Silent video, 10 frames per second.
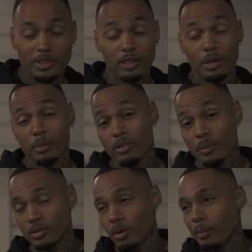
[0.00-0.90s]

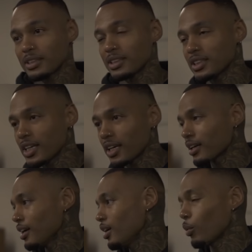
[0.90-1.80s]
what makes it tick.
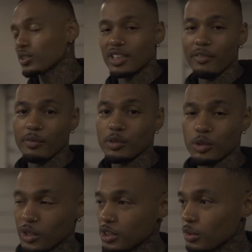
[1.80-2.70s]
What's the difference
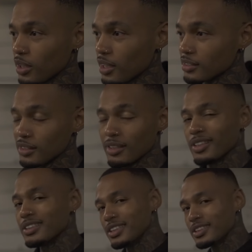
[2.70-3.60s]
between two things? The
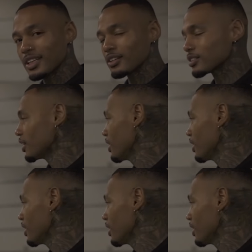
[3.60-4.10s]
details.